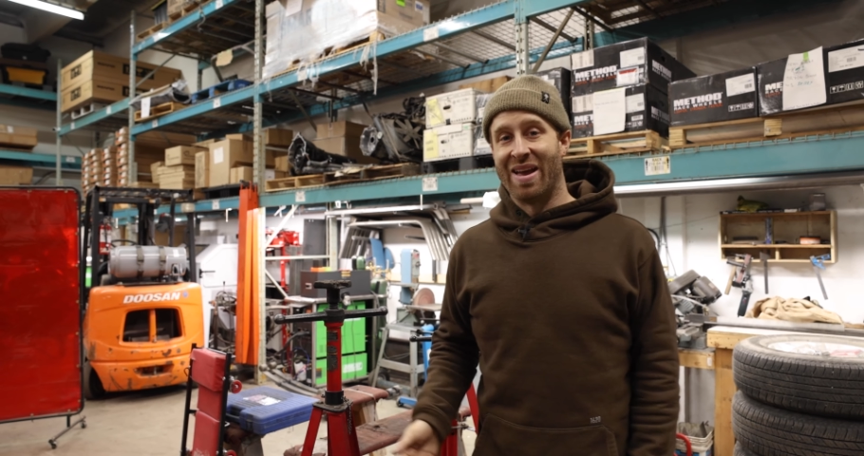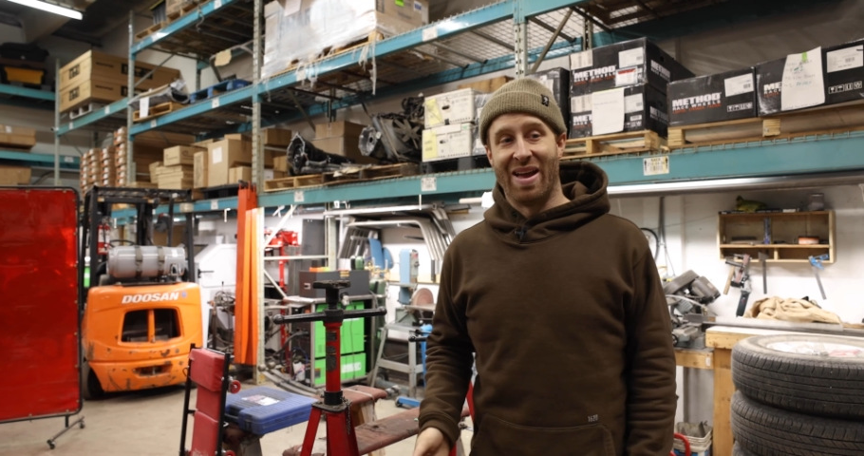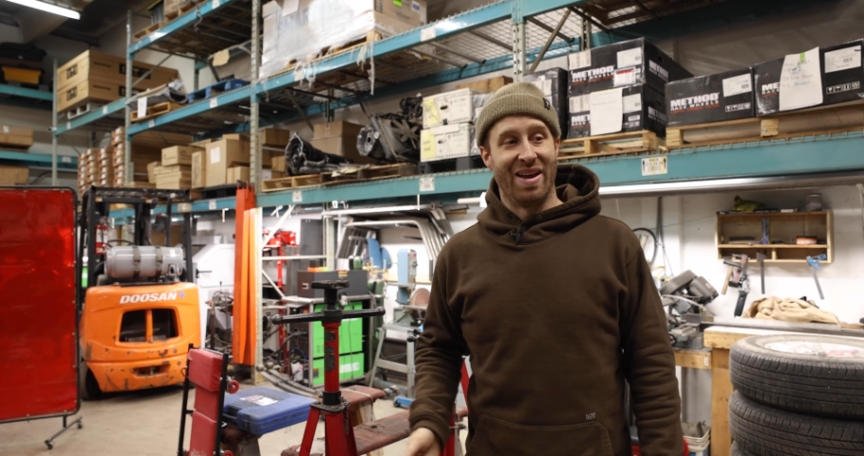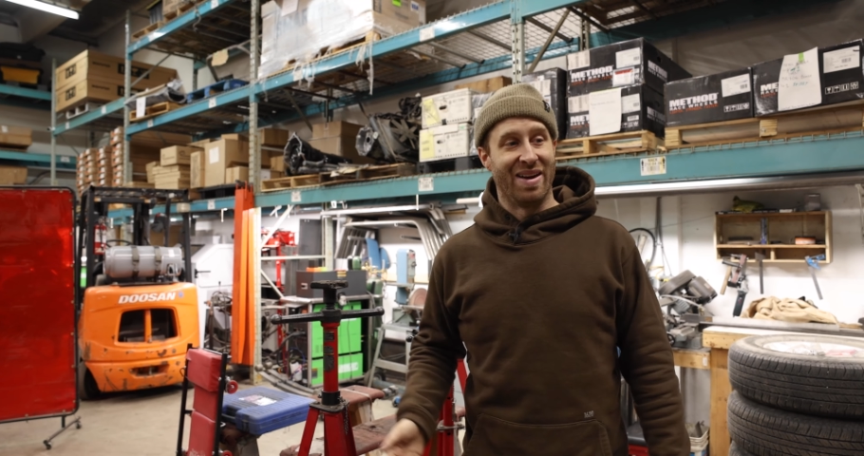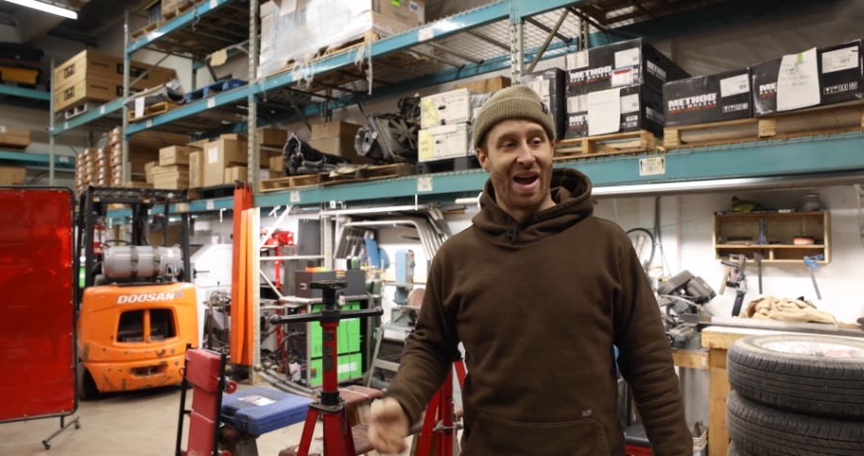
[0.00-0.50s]

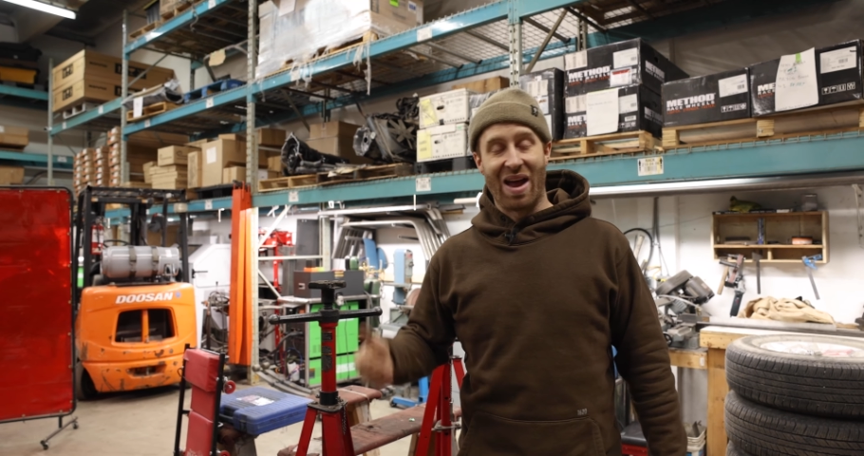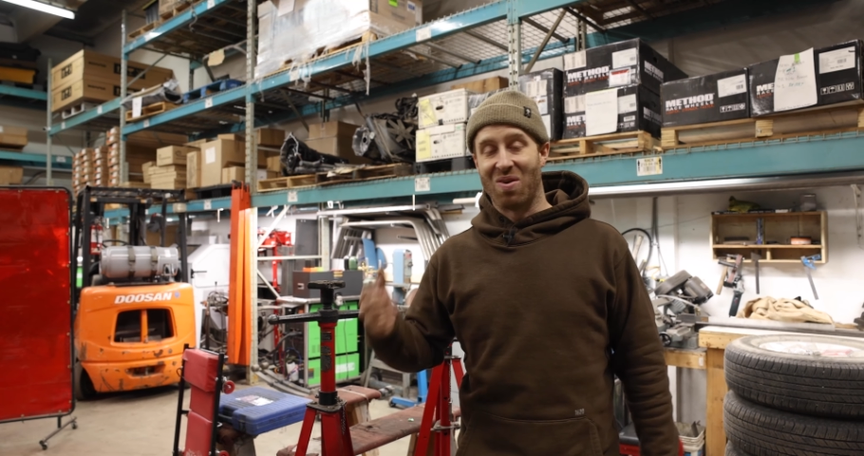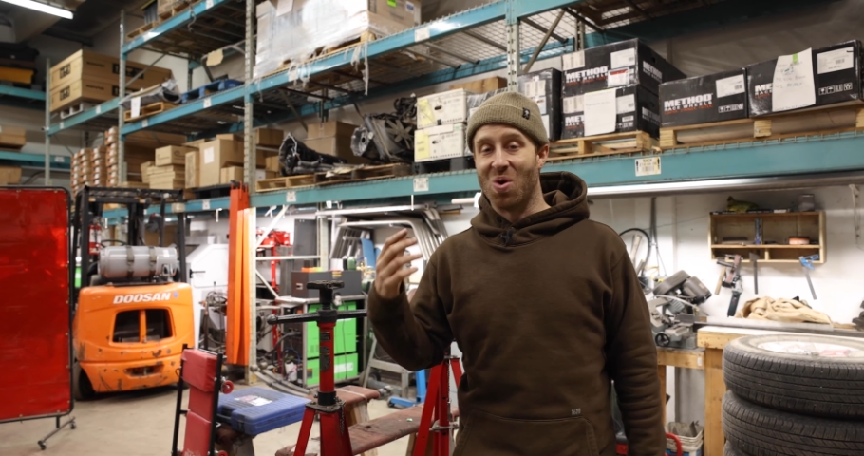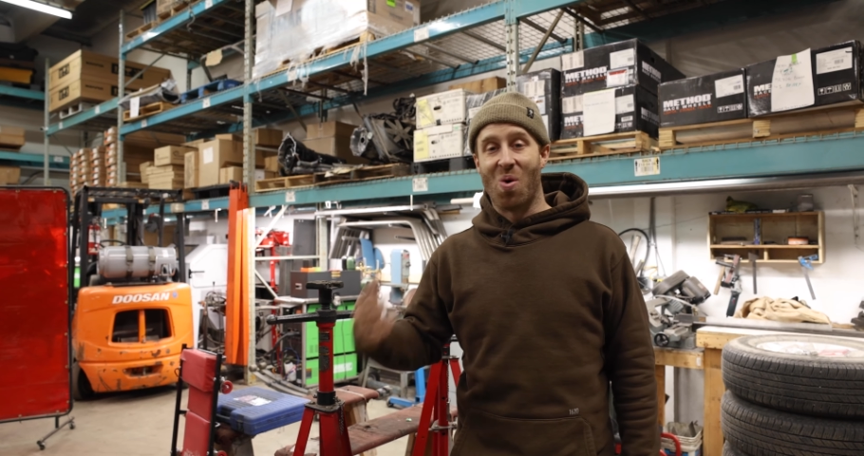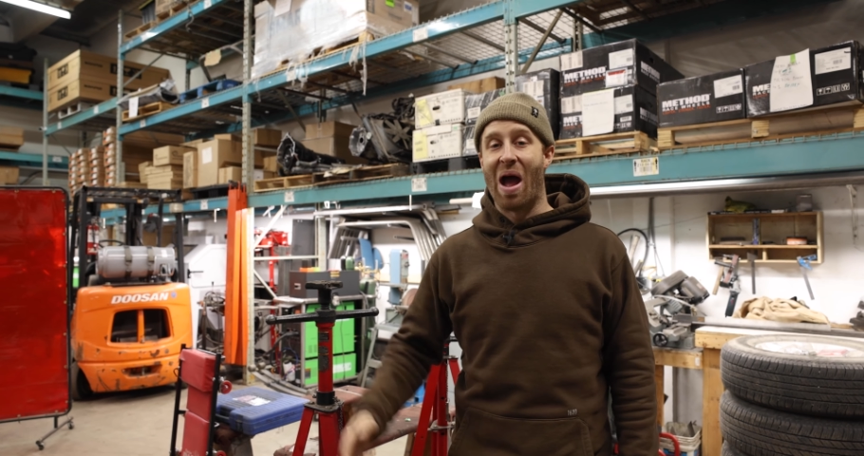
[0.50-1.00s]
And I
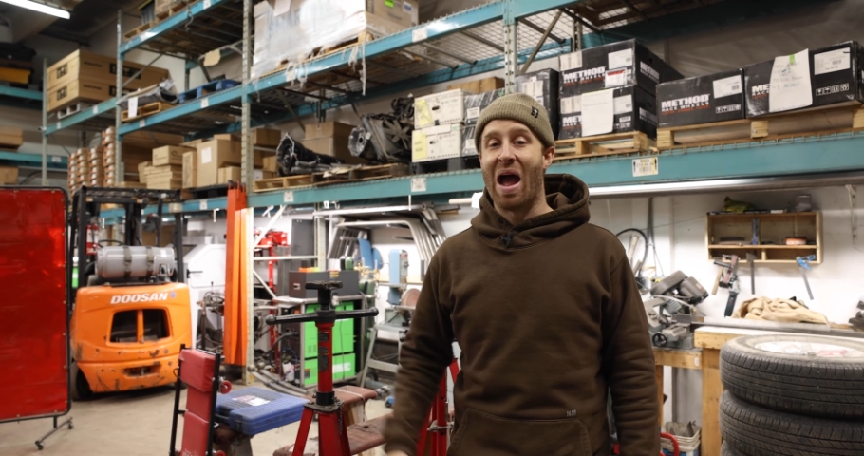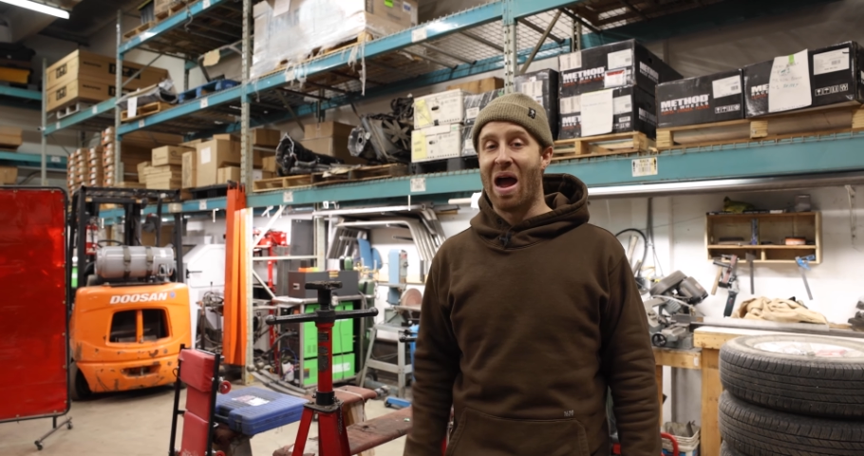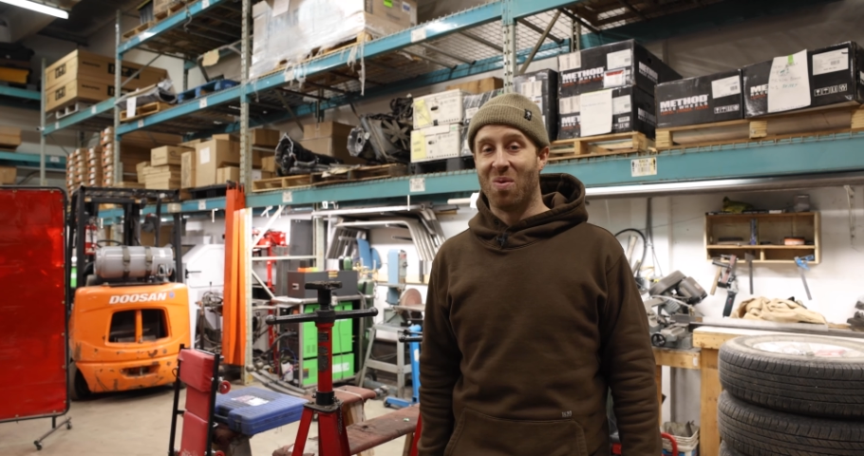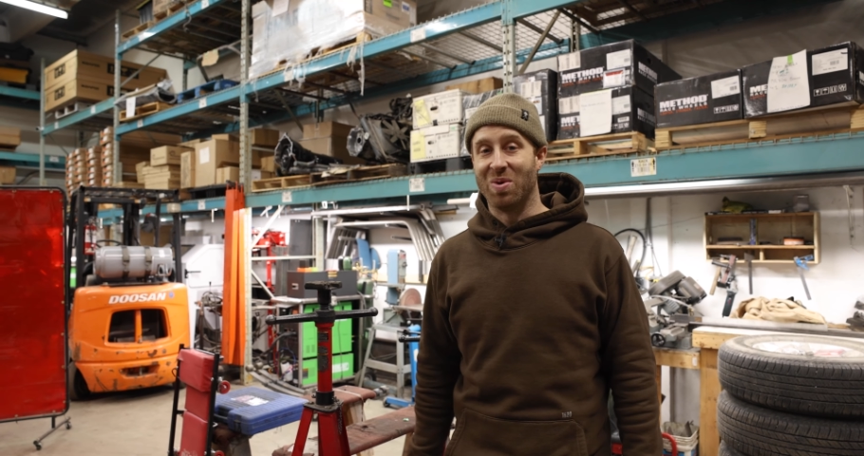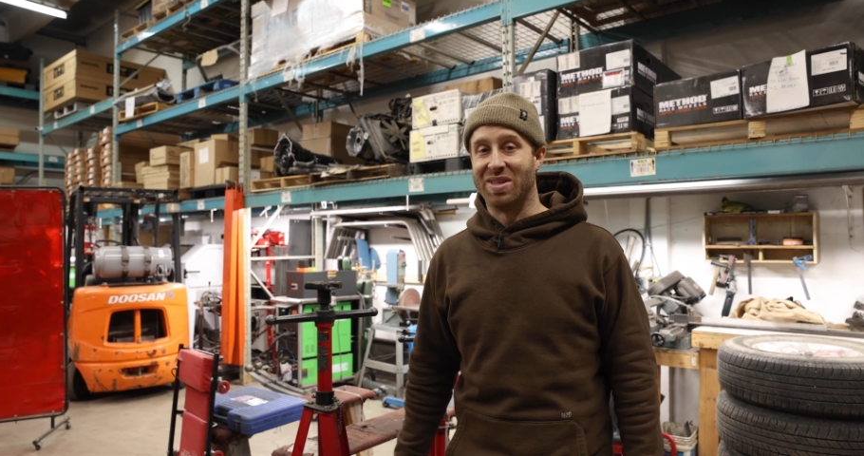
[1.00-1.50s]
don't know
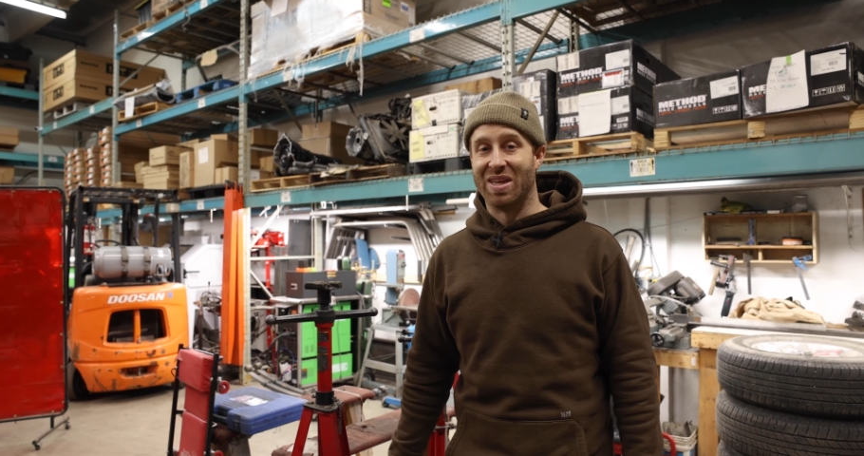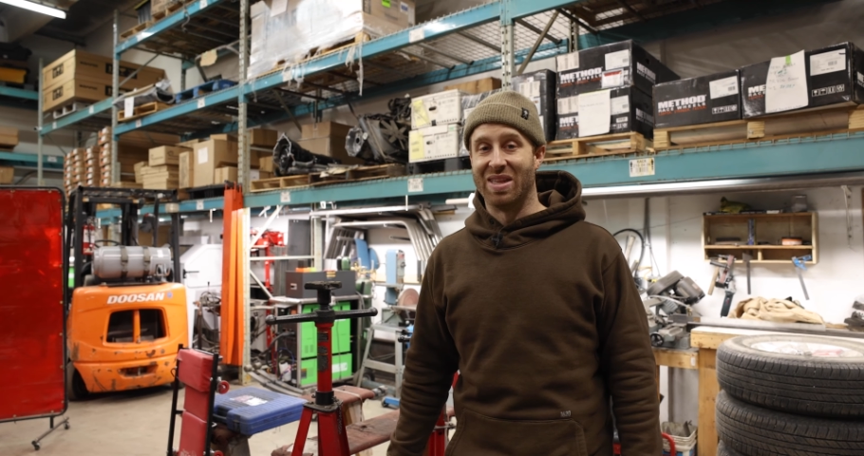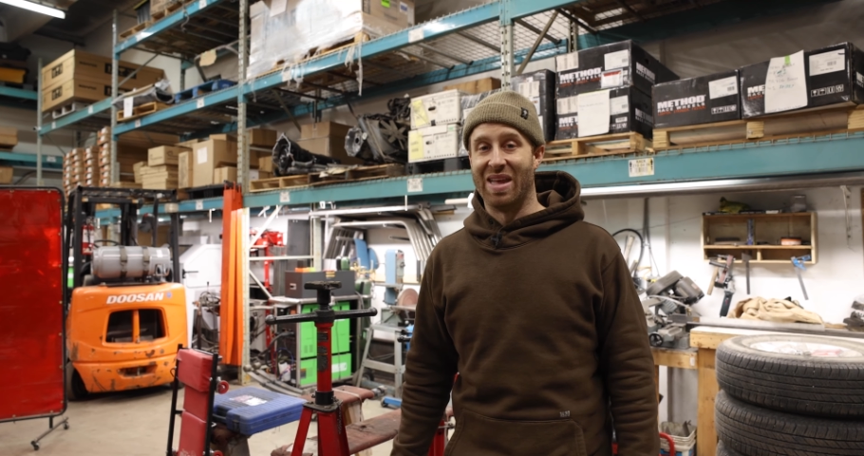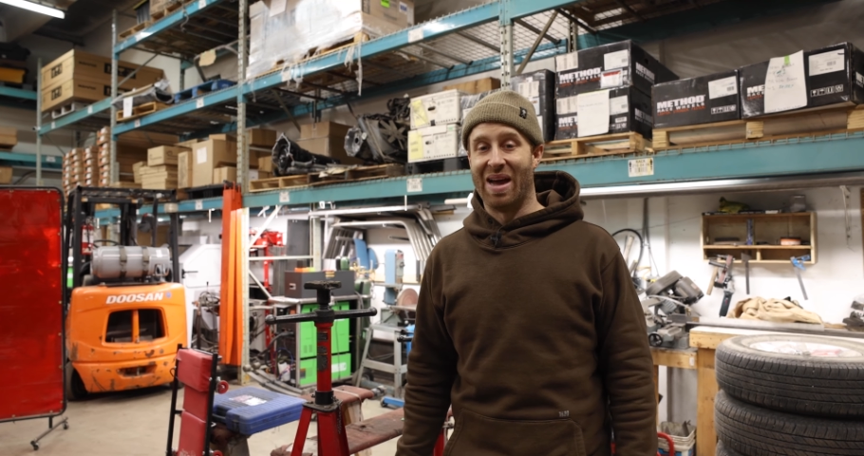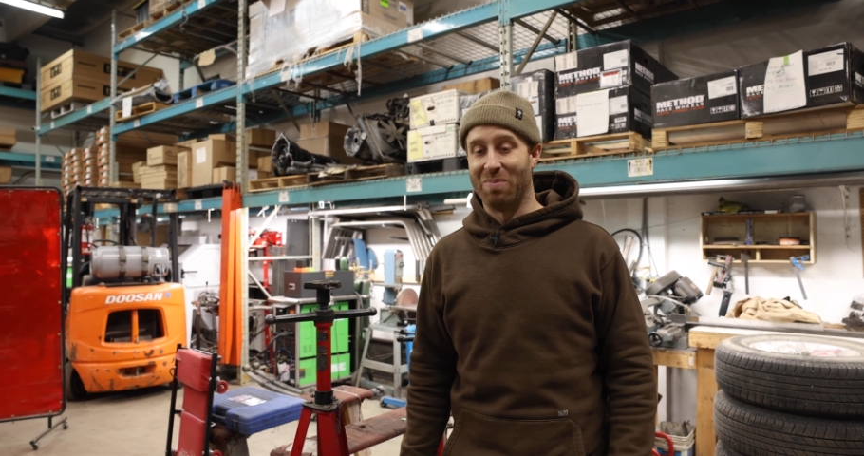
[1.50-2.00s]
how we
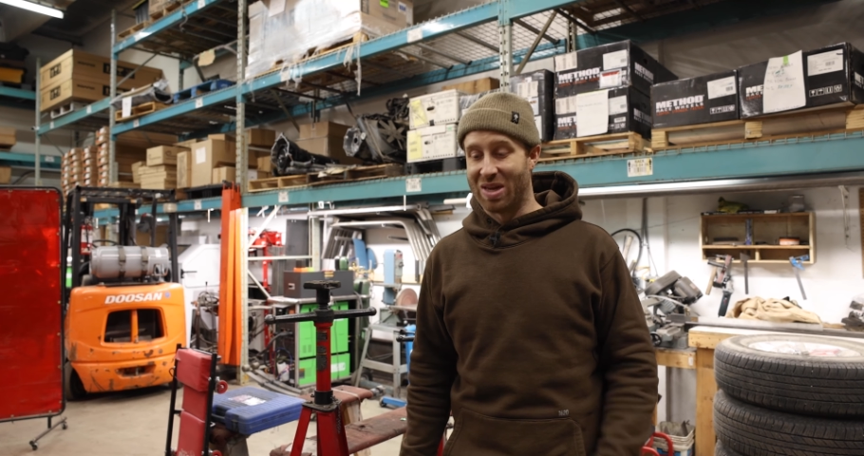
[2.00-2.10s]
did that,